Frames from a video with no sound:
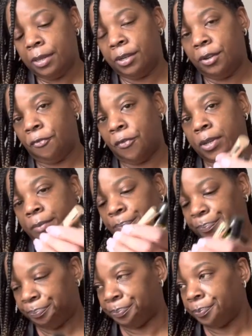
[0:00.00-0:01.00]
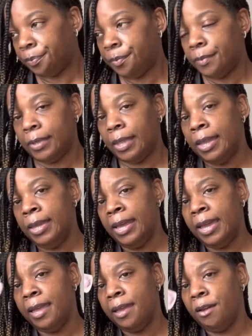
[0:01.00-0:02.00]
different. And
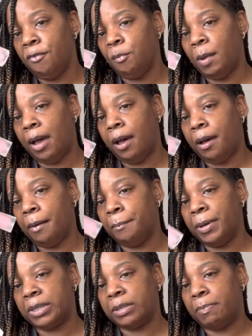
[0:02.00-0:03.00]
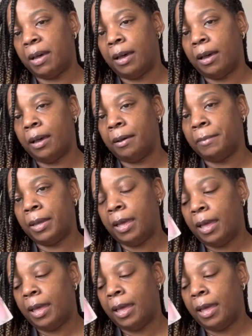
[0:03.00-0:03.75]
I have my Butts Balm